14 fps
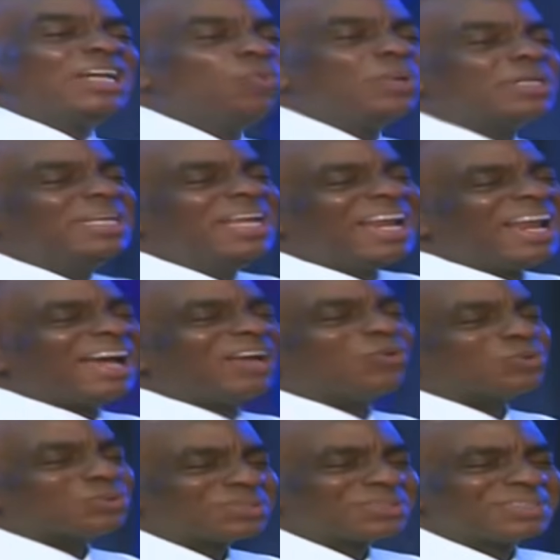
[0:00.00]
with the
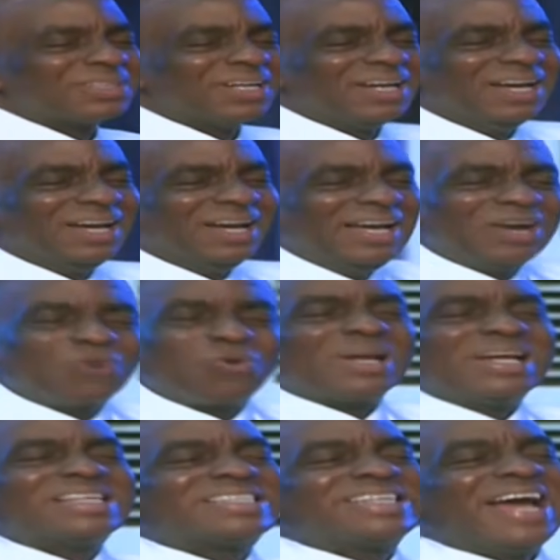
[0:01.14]
lions. He
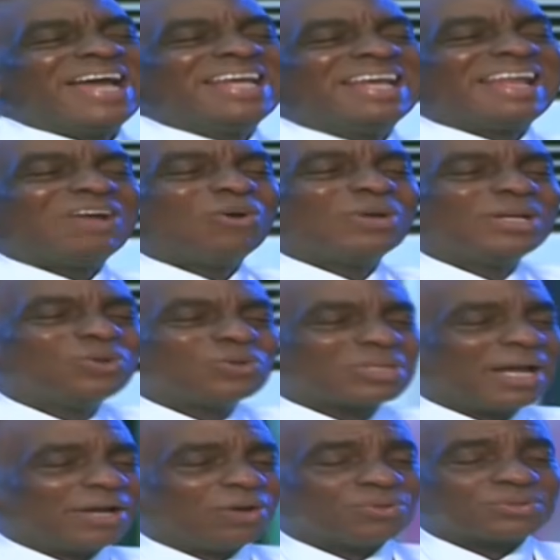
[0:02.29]
couldn't see any lion in those
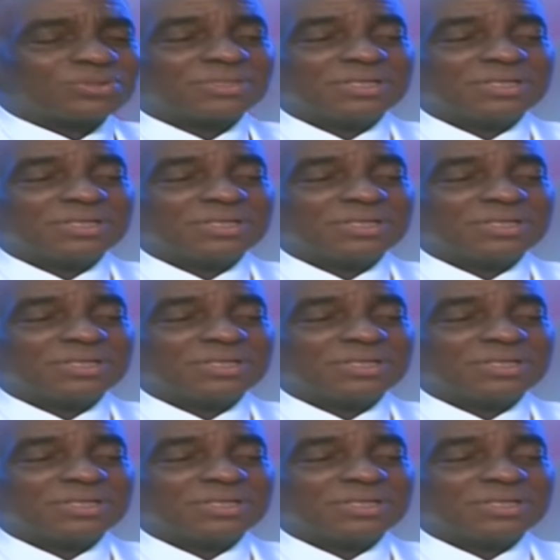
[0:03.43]
lions.